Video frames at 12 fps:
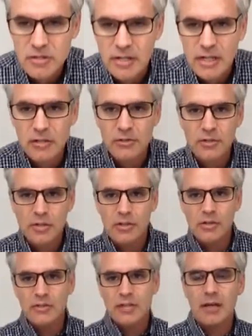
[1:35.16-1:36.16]
are in
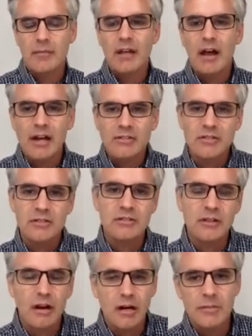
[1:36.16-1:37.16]
glucose and how many oxygens
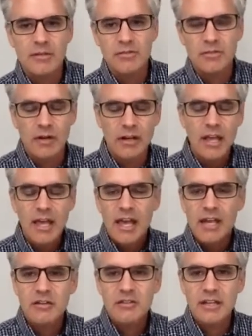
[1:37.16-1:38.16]
and carbons and so on.
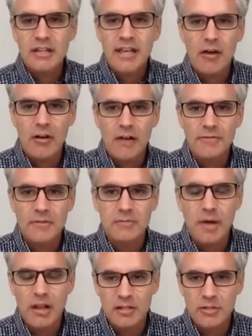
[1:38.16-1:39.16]
And you're just going to count off those
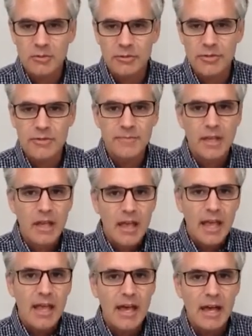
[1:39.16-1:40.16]
molecules.
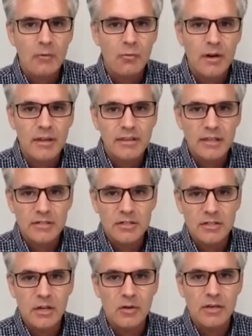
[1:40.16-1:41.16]
And one of the things to
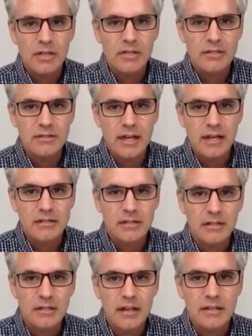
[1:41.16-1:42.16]
note is that
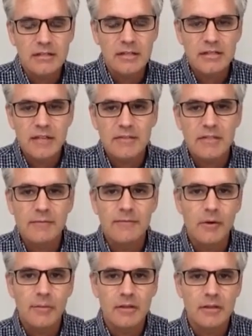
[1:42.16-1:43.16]
a lot of these things have the same
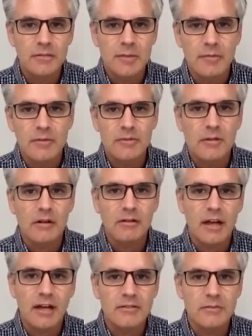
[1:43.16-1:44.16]
formulas. Remember, those are called
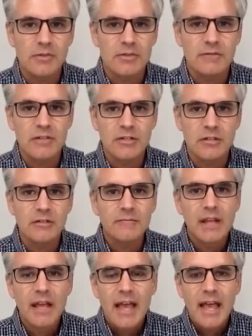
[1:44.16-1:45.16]
isomers of each other.
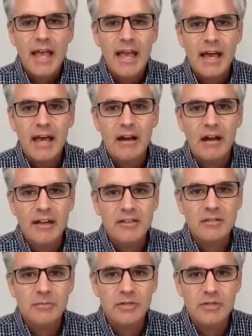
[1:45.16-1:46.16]
And
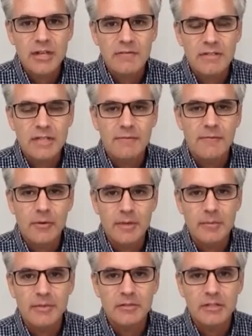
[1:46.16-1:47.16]
isomers have the same
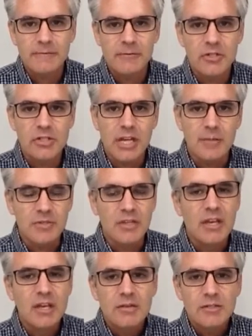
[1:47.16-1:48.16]
formula, but they're different shapes.
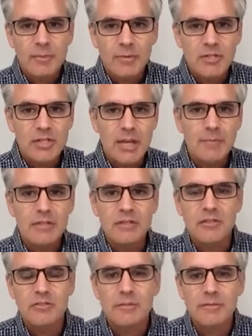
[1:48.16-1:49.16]
Remember, shape is
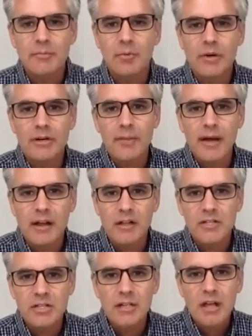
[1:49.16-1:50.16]
extremely important in
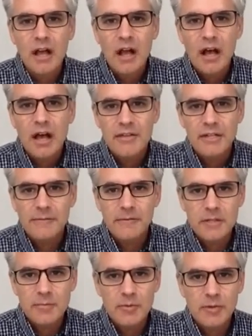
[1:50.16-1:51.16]
biology. The
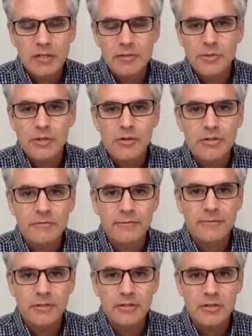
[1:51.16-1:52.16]
difference between glucose and
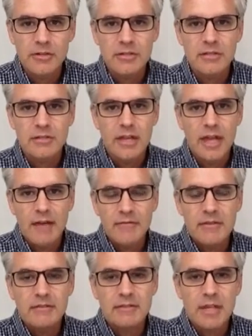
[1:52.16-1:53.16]
fructose is they
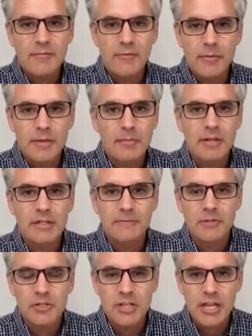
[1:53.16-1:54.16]
have the same formula but a
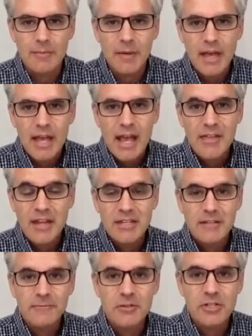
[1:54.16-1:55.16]
different shape. And that
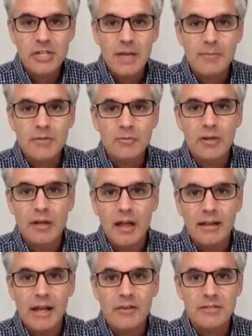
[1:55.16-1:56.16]
different shape is what
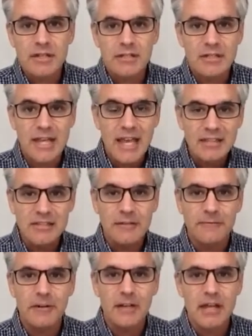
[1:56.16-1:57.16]
allows it to taste
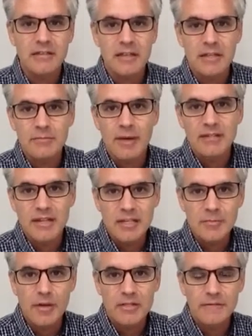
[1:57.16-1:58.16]
different as it hits my
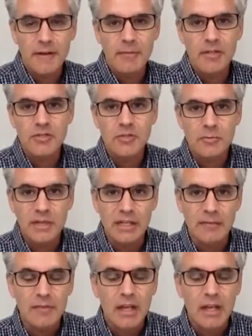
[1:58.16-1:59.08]
taste buds if I'm consuming it.